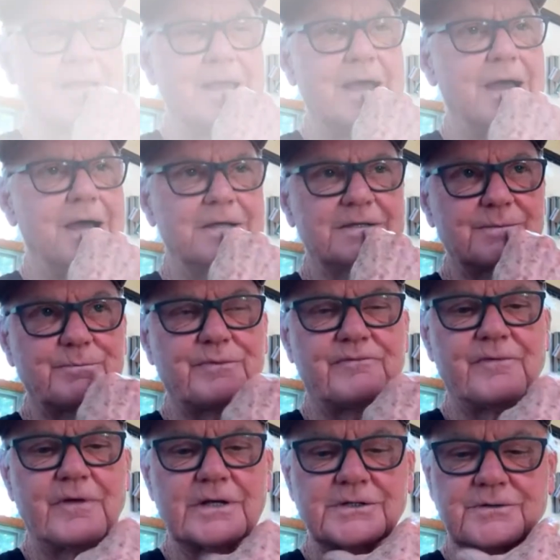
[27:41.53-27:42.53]
I was a
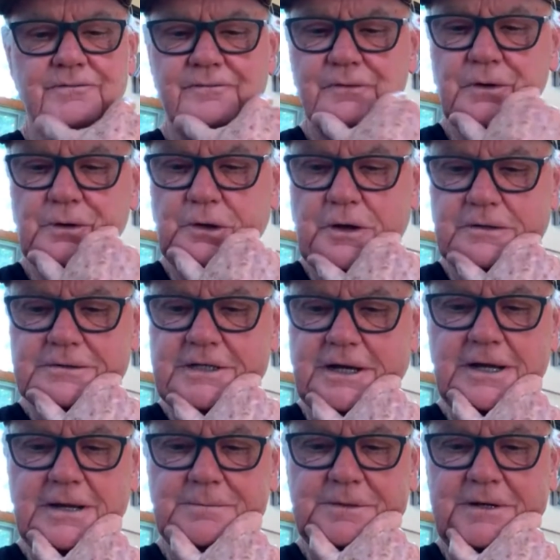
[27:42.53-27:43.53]
professor for a long
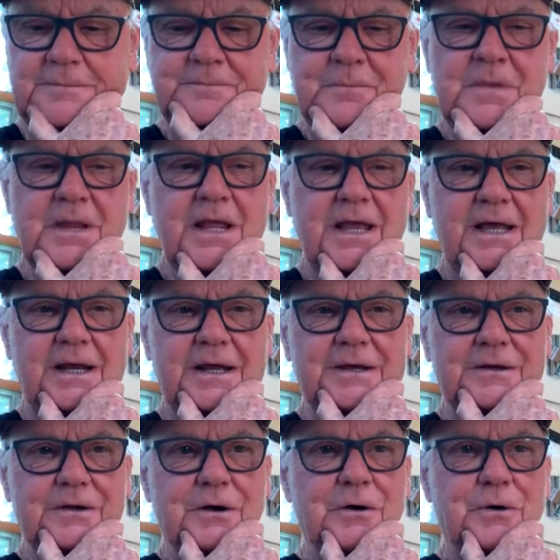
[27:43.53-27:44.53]
time, and I
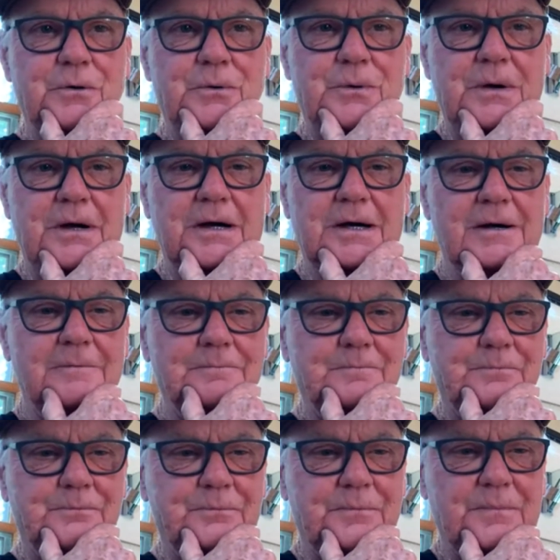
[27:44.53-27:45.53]
know
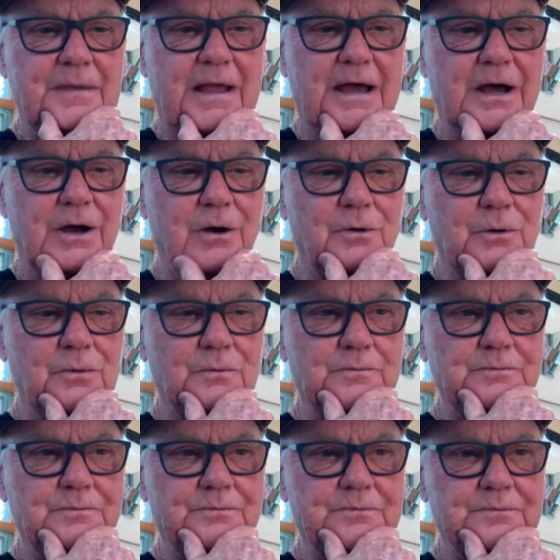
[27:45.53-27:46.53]
how
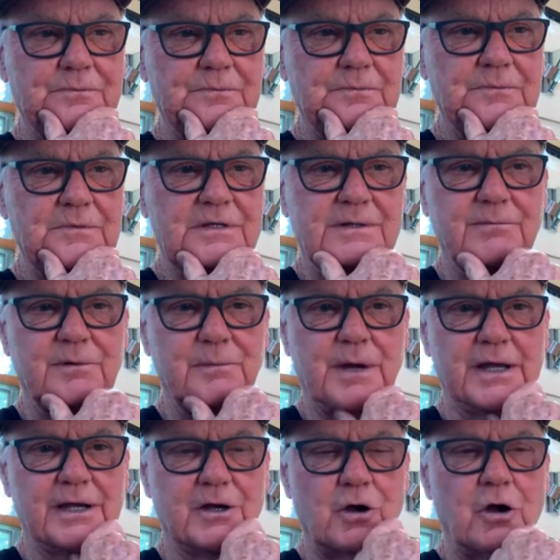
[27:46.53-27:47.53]
some of
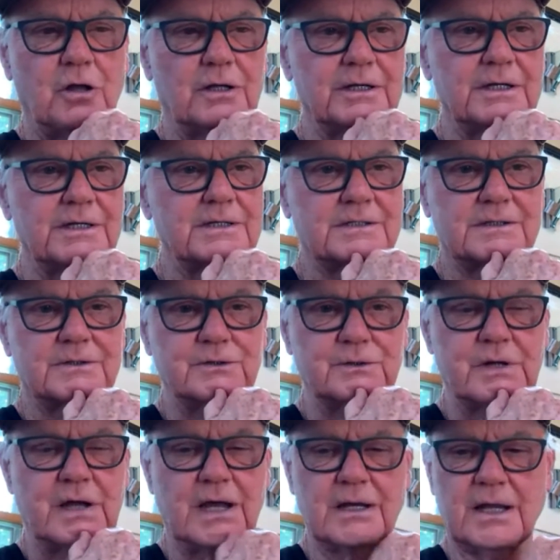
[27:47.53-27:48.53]
my colleagues do
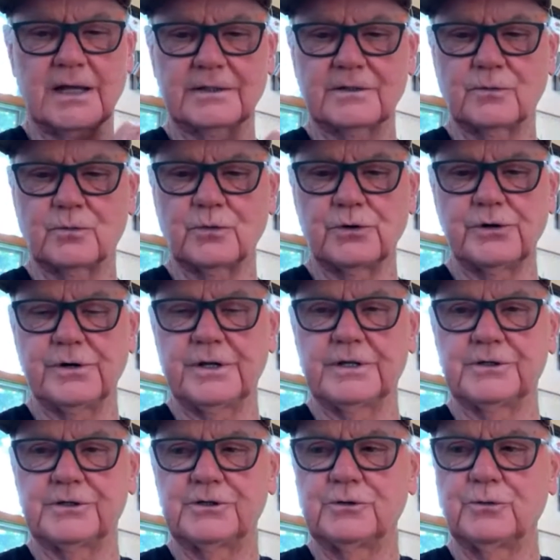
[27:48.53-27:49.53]
not like the word
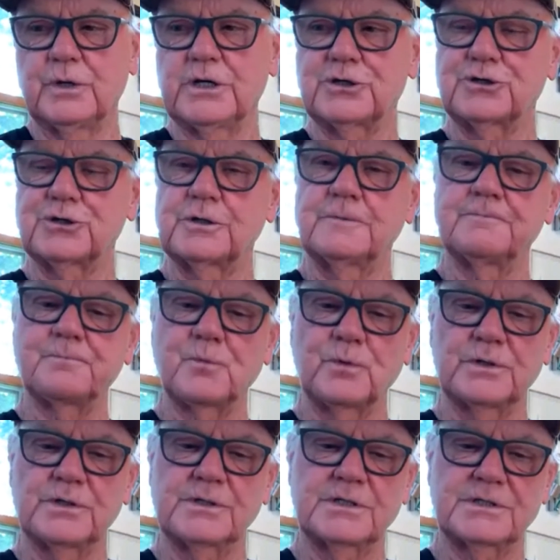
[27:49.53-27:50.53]
intuition
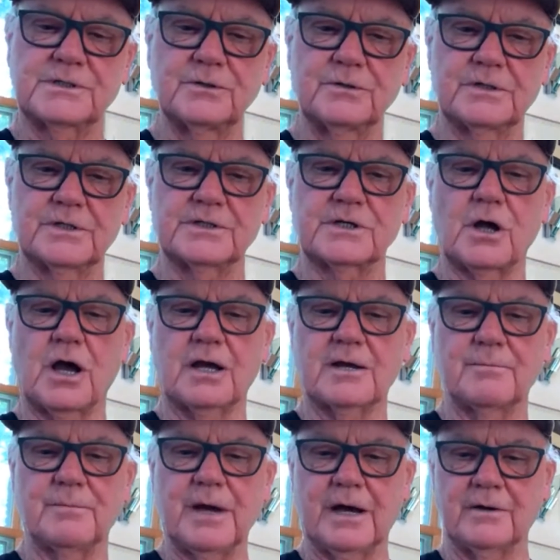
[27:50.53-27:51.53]
when students talk
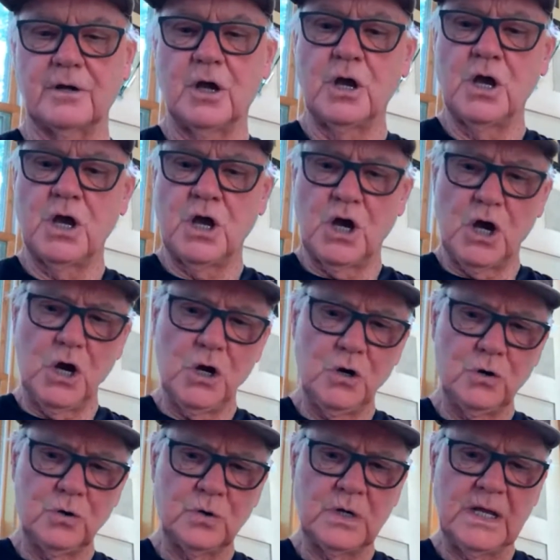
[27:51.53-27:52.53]
about,
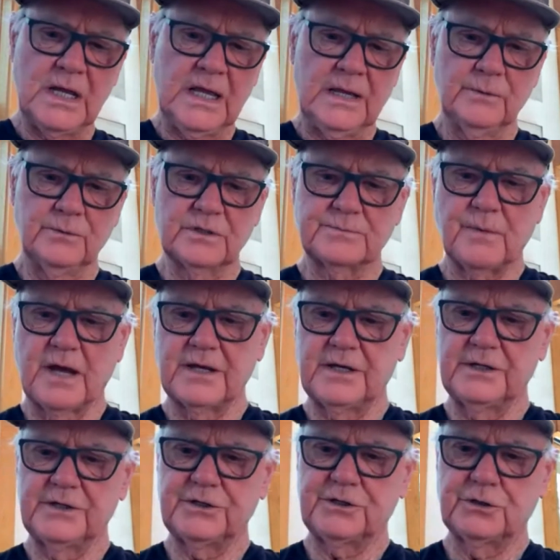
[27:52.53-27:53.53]
oh, it was my
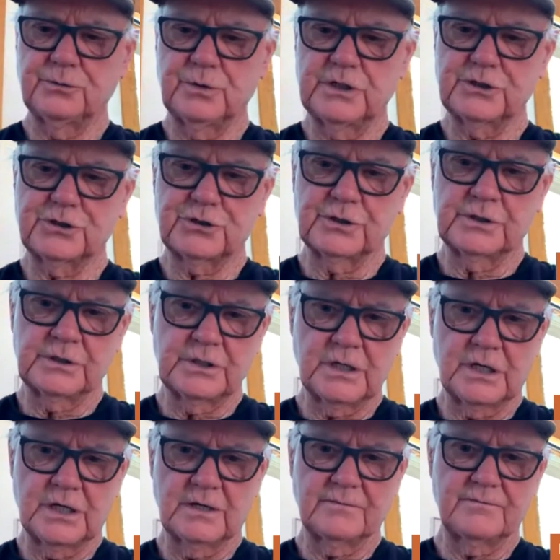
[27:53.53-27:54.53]

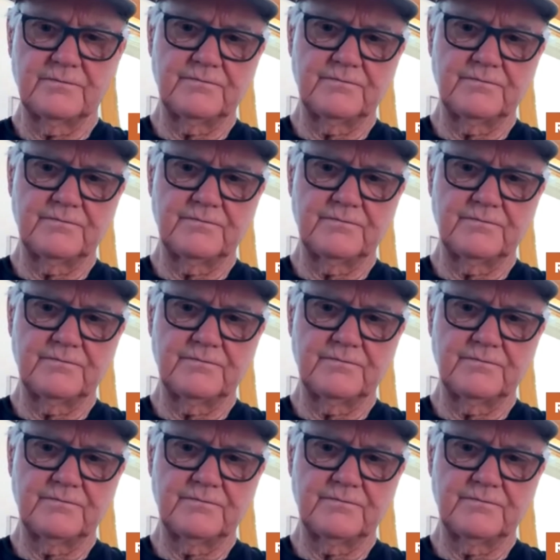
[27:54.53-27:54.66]
intuition,